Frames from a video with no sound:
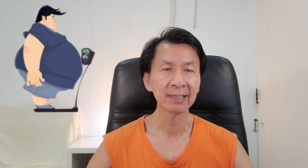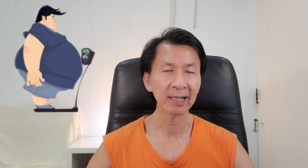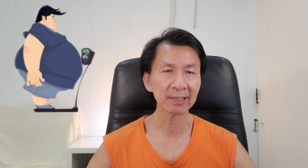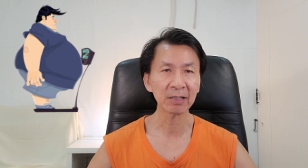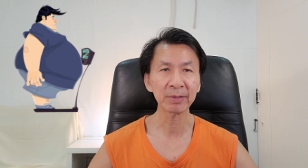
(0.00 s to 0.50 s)

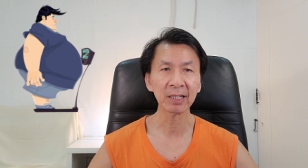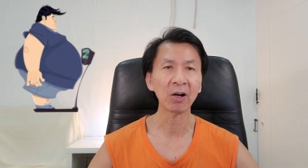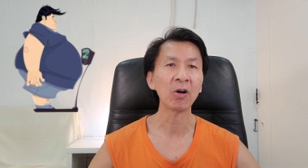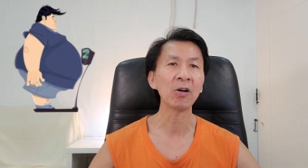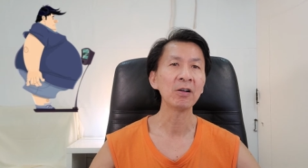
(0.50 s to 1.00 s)
uh, centimeter
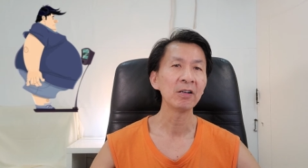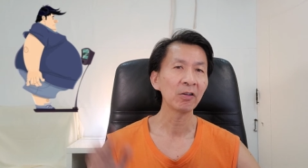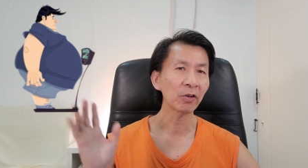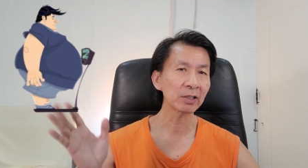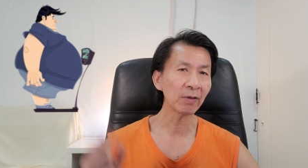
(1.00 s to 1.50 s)
or
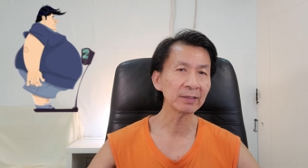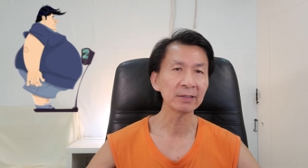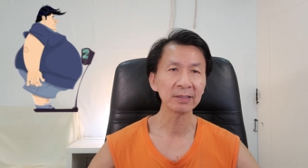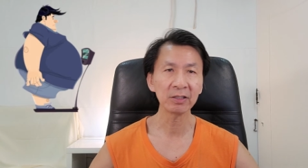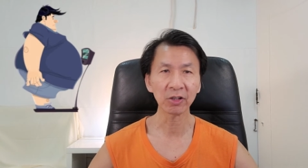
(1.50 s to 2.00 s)
31
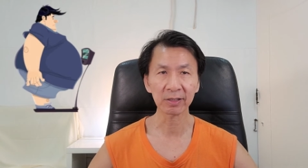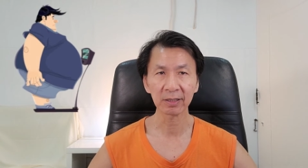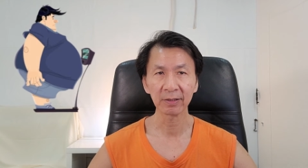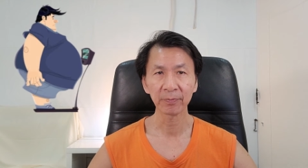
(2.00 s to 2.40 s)
inches.